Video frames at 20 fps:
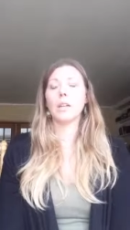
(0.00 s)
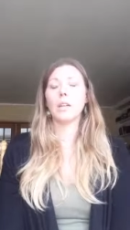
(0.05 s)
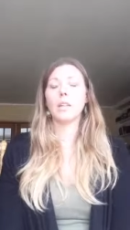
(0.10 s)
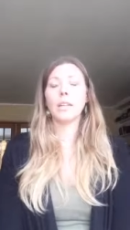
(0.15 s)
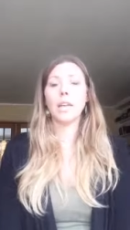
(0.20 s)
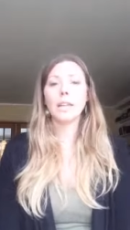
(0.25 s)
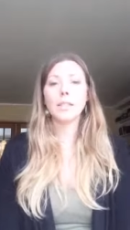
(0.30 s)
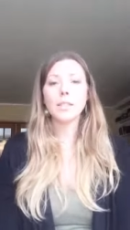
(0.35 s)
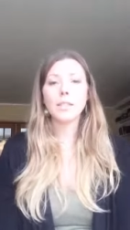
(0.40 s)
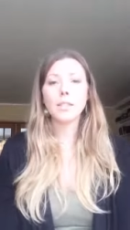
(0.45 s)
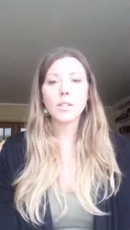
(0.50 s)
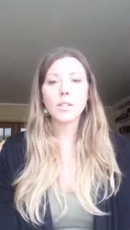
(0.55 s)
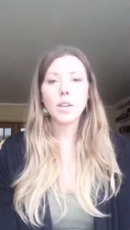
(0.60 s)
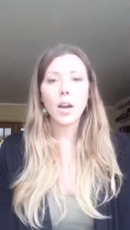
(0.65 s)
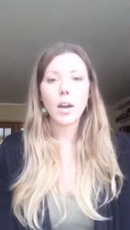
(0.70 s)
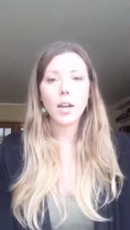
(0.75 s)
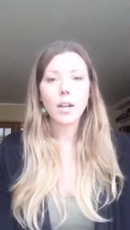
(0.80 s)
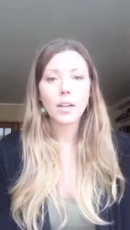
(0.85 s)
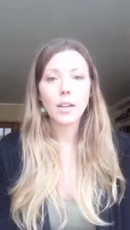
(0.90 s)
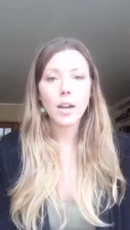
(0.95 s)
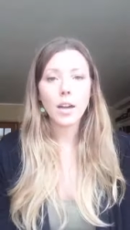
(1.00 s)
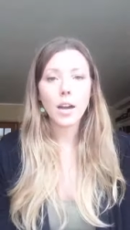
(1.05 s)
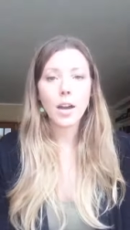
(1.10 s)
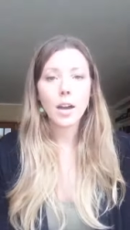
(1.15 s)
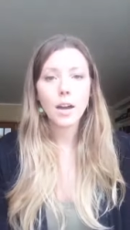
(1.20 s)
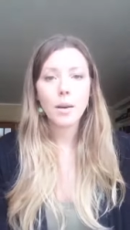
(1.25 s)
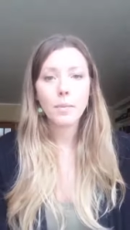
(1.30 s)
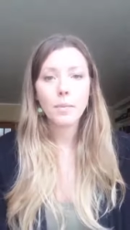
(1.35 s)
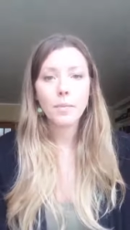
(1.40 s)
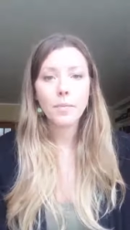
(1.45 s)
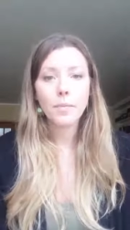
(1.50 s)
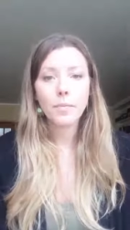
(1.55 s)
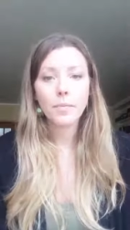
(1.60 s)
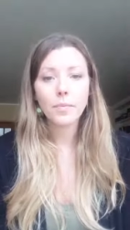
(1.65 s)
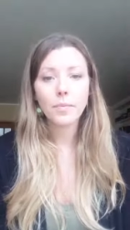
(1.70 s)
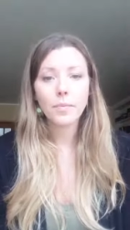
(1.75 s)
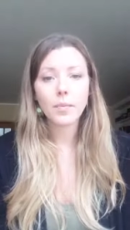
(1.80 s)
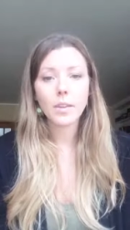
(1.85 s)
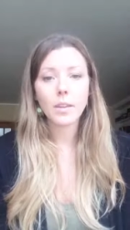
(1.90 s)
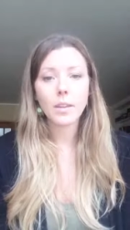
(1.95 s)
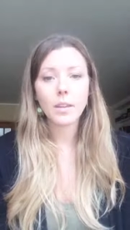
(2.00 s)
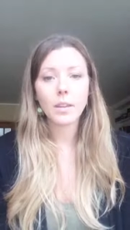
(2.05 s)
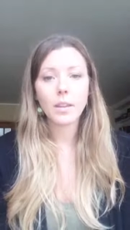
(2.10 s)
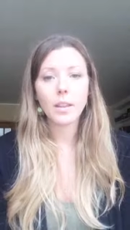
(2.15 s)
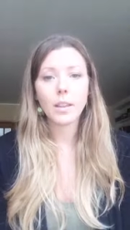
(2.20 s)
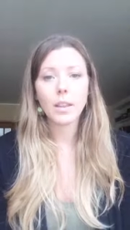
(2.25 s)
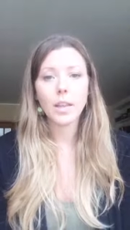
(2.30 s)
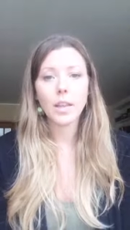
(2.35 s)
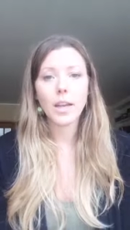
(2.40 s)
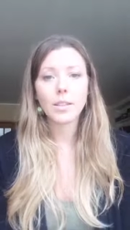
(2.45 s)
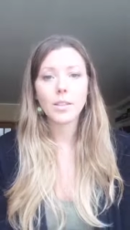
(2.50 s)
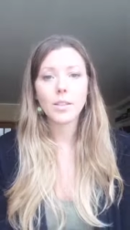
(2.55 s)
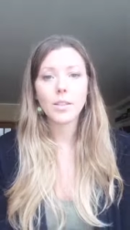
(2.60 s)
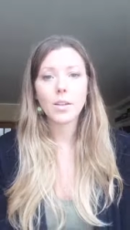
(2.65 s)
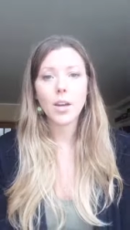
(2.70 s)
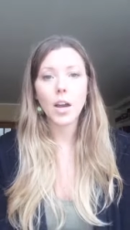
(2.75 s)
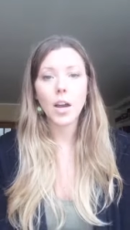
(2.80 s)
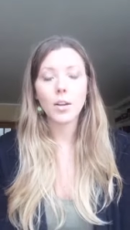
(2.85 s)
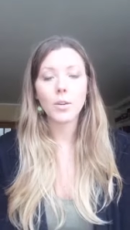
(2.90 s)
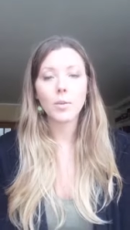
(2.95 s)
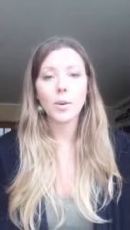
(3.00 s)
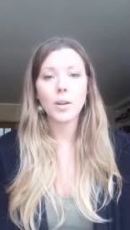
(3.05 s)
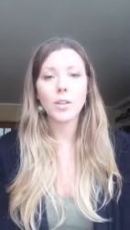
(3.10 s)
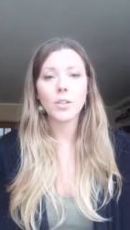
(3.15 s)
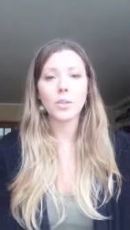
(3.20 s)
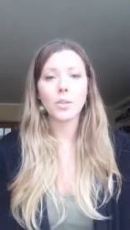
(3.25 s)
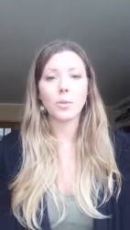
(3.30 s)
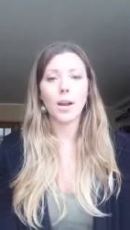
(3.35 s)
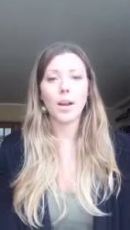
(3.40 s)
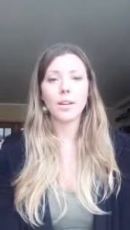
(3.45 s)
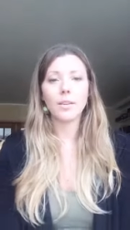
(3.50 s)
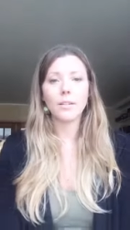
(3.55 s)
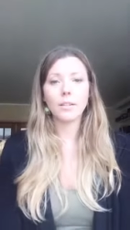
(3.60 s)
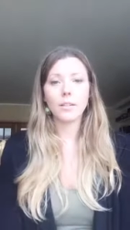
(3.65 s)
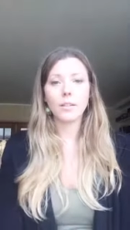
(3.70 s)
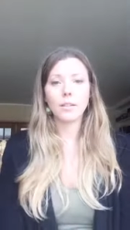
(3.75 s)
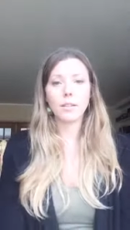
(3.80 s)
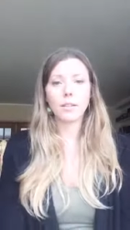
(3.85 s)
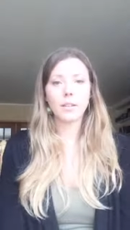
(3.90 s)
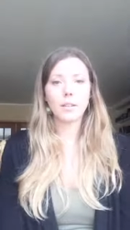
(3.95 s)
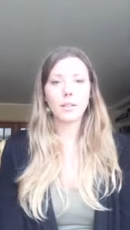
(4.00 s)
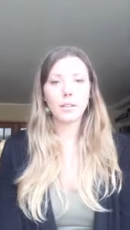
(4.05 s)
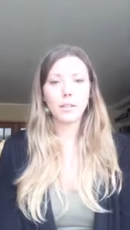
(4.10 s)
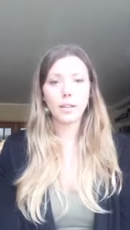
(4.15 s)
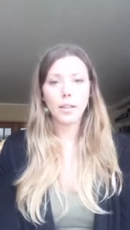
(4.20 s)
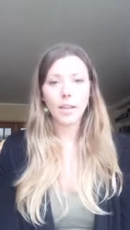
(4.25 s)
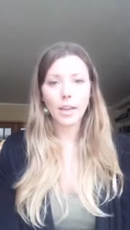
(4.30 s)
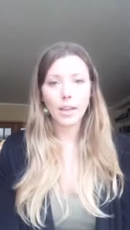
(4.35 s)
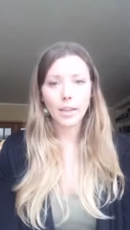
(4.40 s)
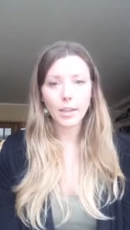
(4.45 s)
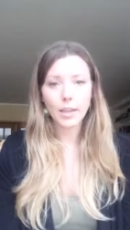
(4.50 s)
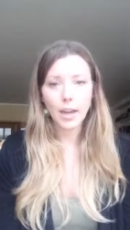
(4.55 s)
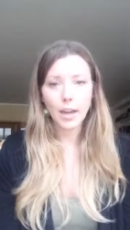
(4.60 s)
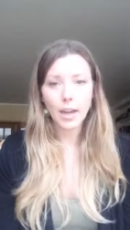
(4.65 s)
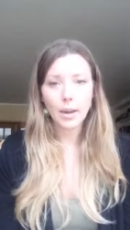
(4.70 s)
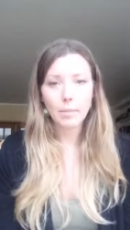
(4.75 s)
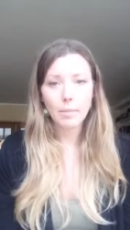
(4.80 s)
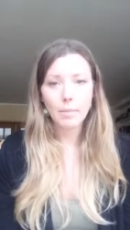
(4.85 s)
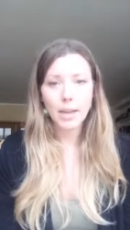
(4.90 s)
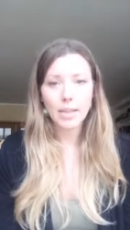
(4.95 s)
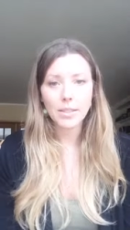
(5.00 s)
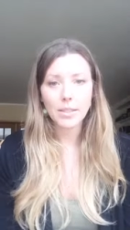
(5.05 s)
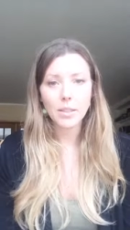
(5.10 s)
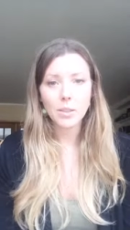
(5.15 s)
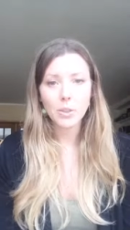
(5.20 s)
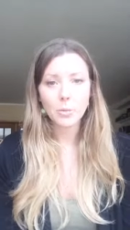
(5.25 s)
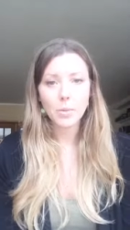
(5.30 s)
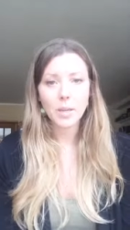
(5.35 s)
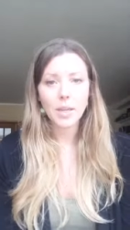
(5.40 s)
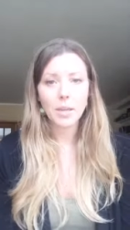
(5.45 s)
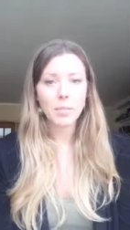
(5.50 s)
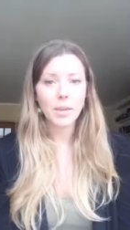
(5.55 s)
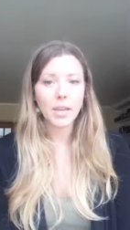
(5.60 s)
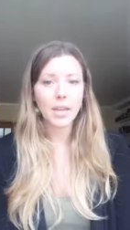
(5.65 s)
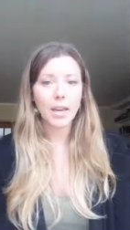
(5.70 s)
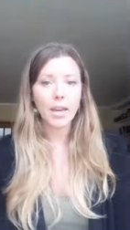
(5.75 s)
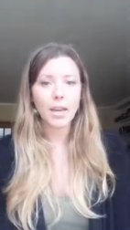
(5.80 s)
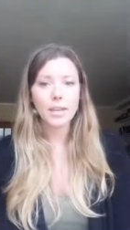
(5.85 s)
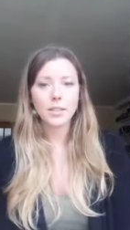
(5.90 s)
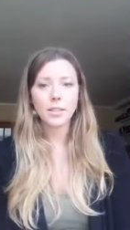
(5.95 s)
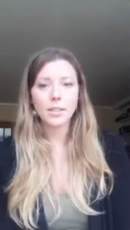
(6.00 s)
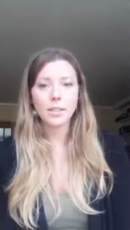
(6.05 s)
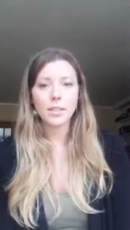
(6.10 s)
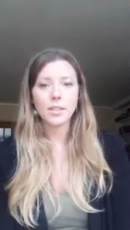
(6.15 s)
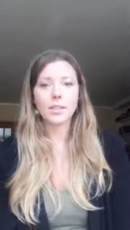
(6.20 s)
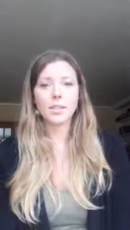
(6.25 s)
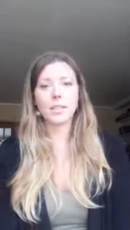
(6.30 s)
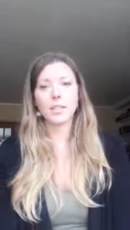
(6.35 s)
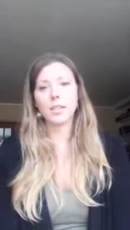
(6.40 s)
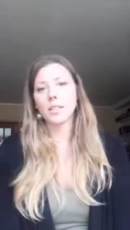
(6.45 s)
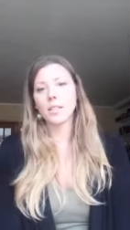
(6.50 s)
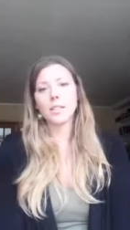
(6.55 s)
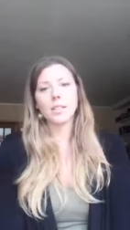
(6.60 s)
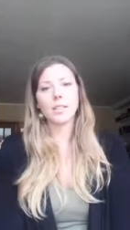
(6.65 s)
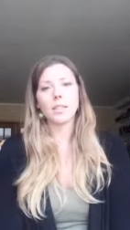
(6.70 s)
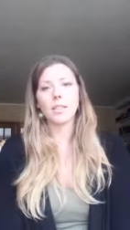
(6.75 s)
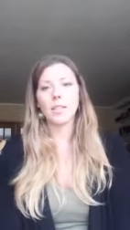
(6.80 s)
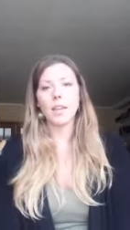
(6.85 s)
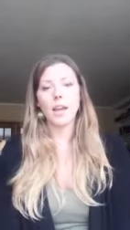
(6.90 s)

let's talk um let's talk one to one like uh, message me because this